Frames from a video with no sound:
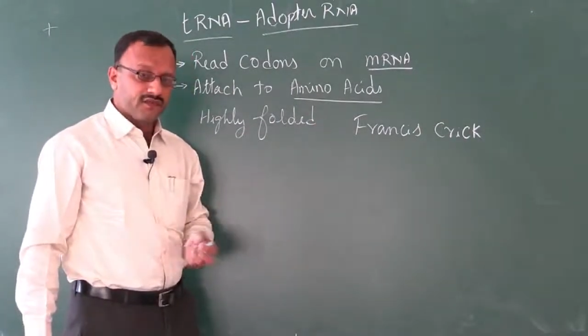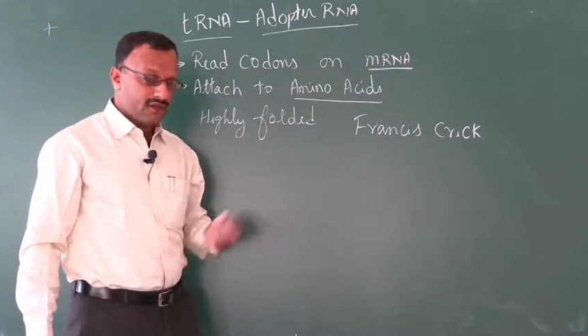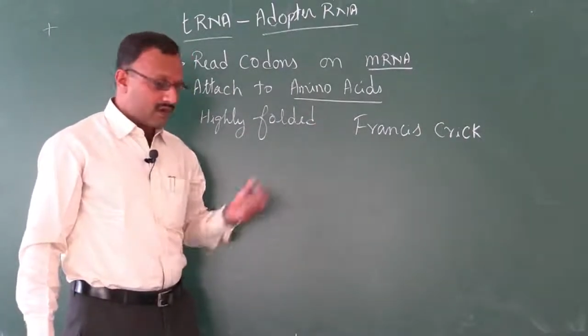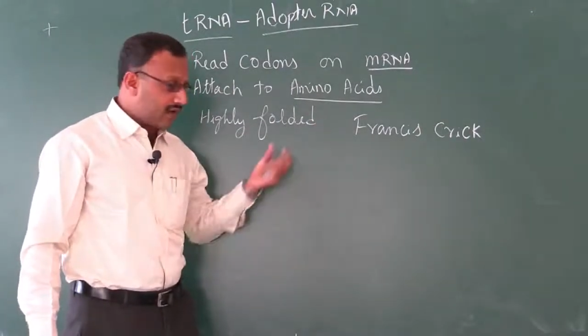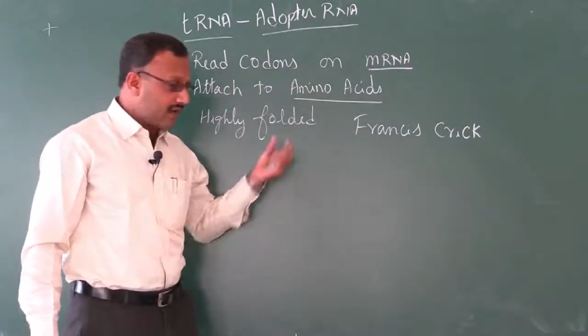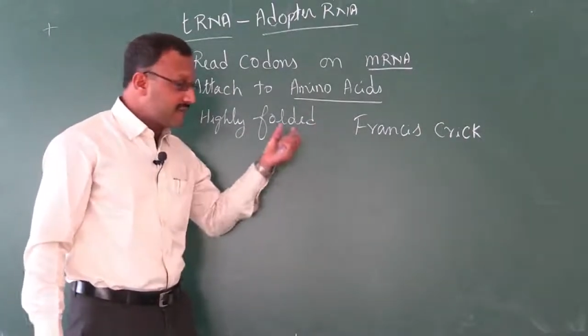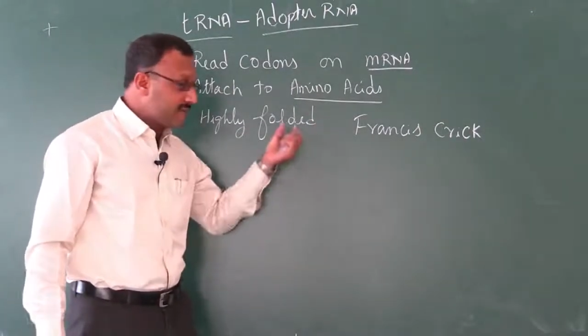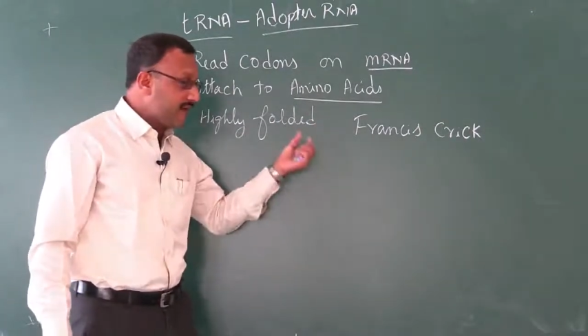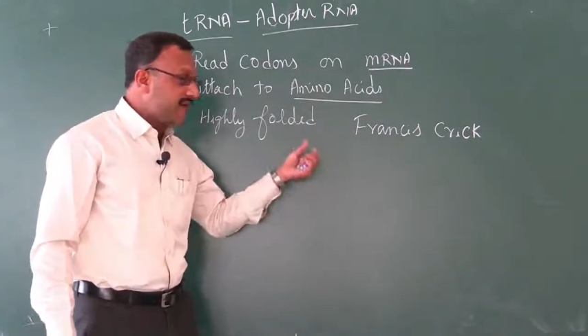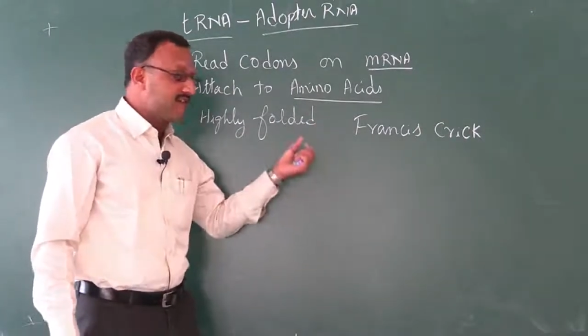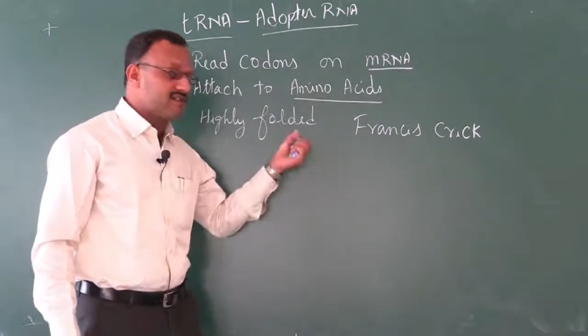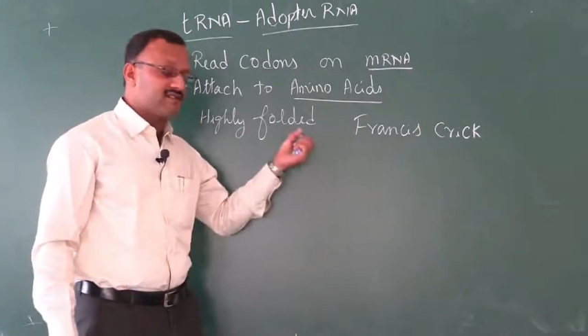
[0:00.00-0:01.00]
or
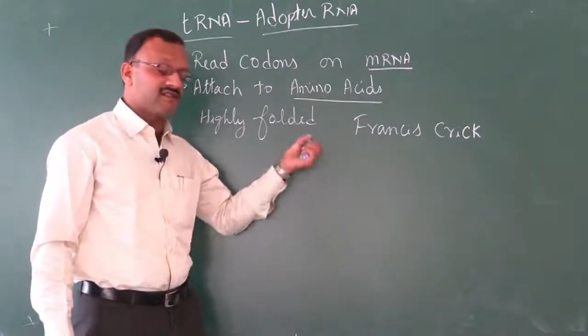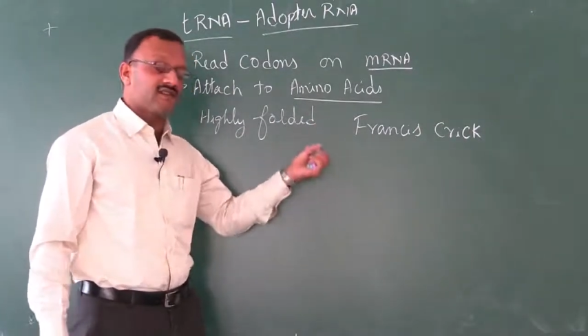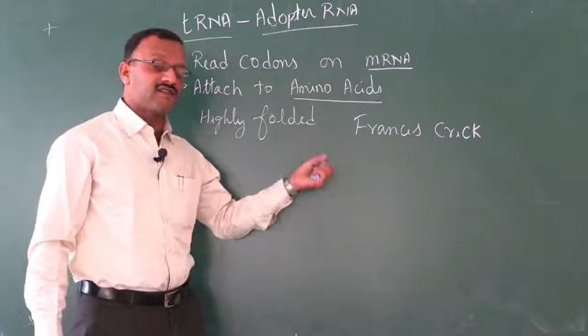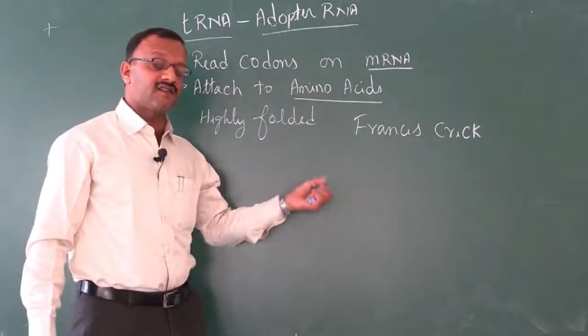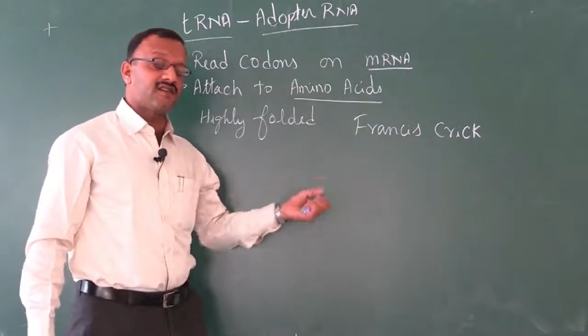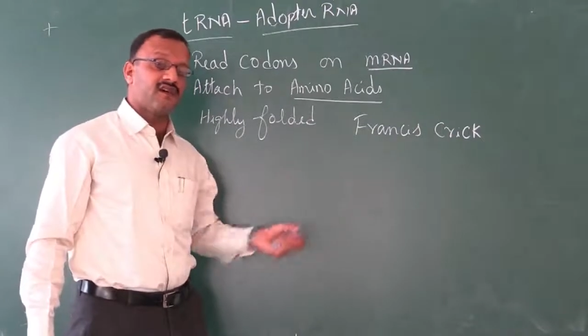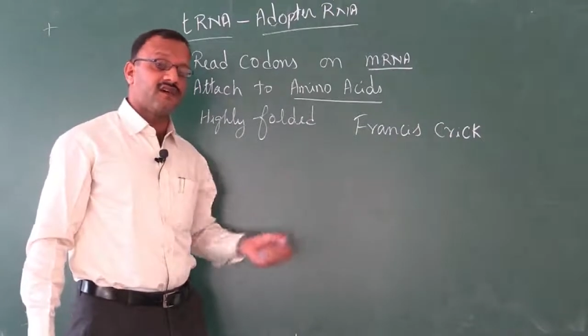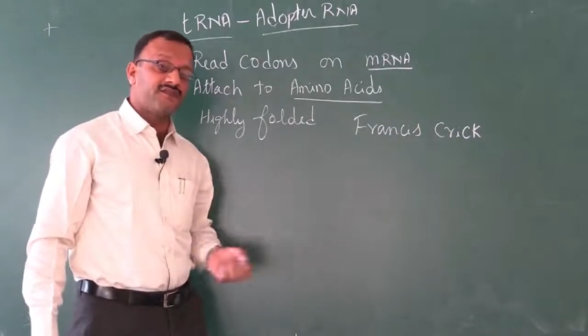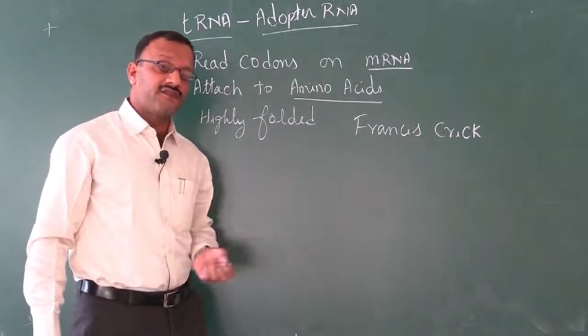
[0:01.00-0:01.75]
explained the structure of